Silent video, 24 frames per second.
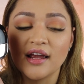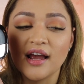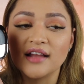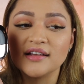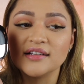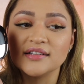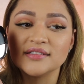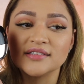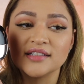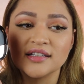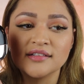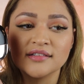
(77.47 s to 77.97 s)
At
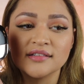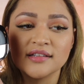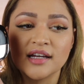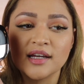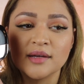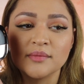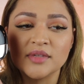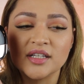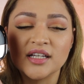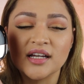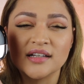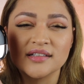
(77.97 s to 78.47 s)
the same
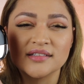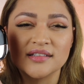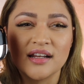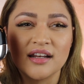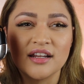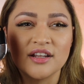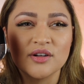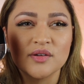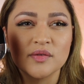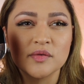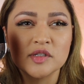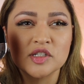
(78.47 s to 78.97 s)
time, it has a
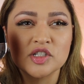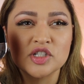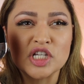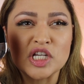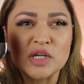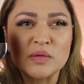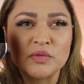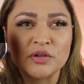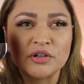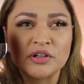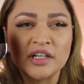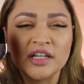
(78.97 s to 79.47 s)
little bit
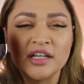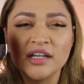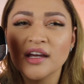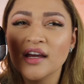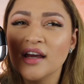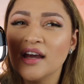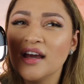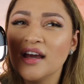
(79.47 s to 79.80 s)
shimmery.